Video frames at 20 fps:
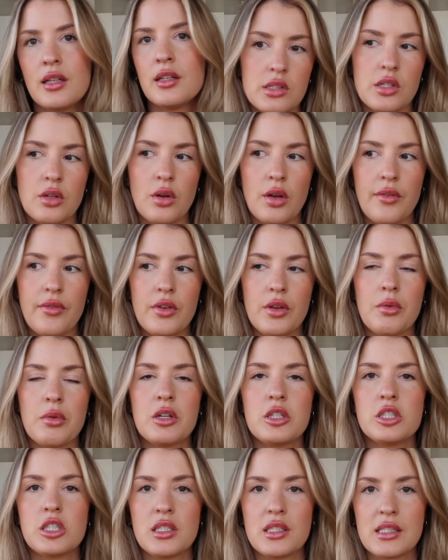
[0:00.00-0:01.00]
So if you
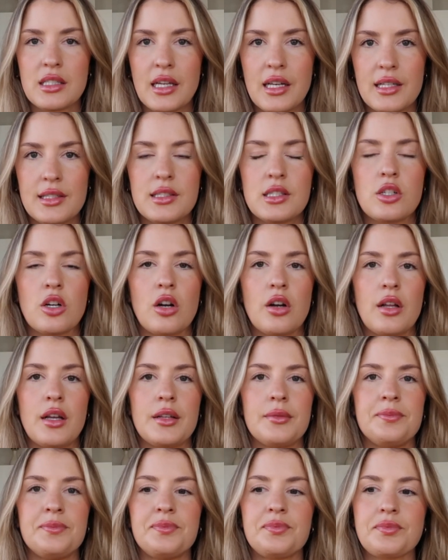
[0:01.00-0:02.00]
are just getting
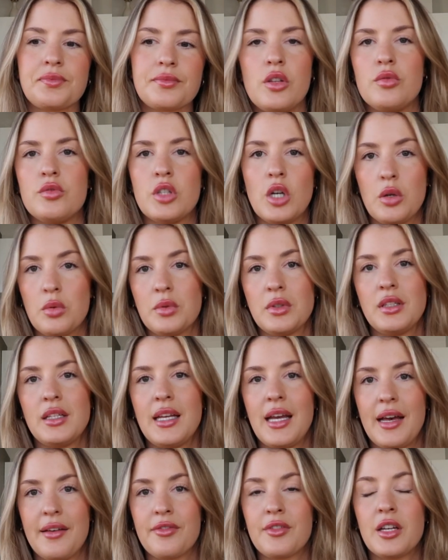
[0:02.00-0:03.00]
started, you don't really
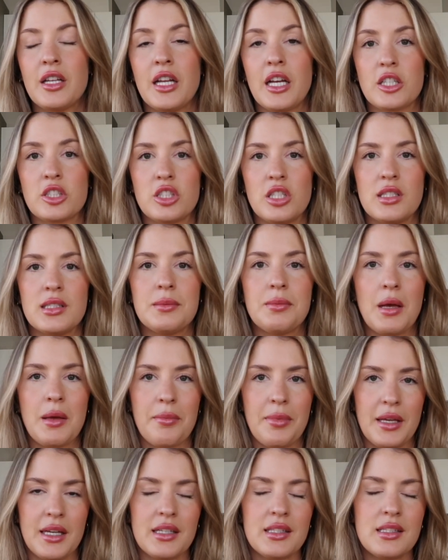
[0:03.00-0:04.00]
have connections, my
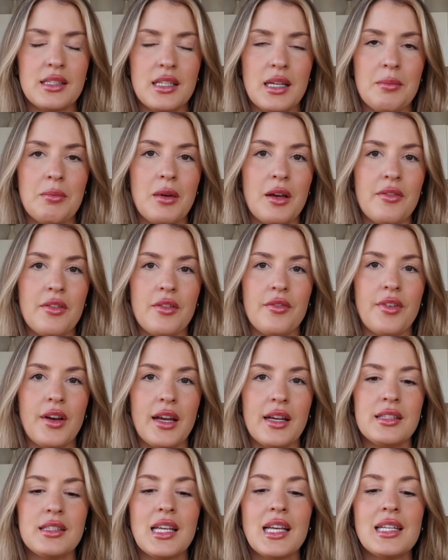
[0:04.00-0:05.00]
biggest tip of
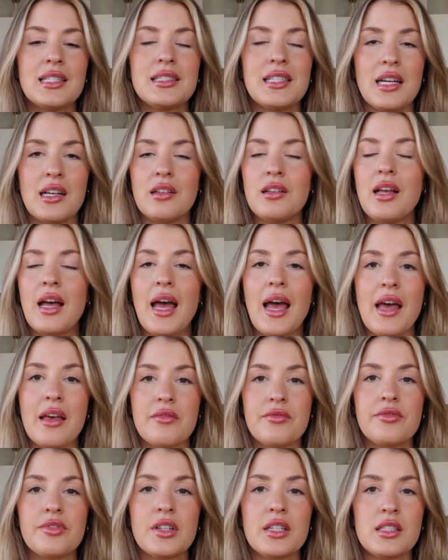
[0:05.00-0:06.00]
advice, tell
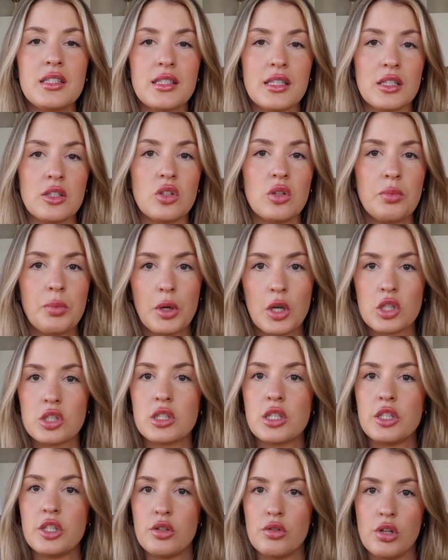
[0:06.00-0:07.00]
every single
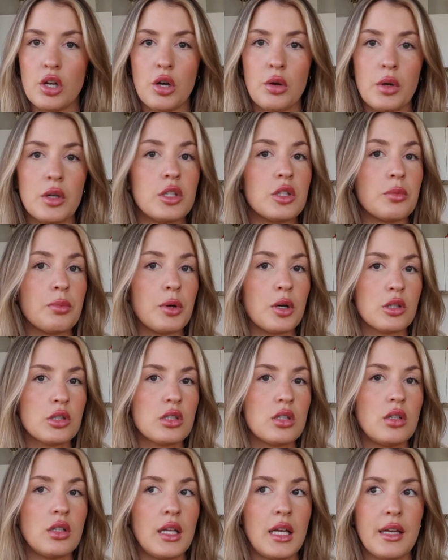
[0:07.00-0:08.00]
person you know in your
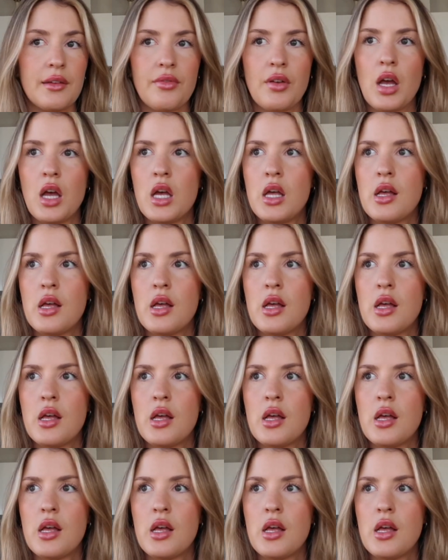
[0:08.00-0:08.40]
personal life,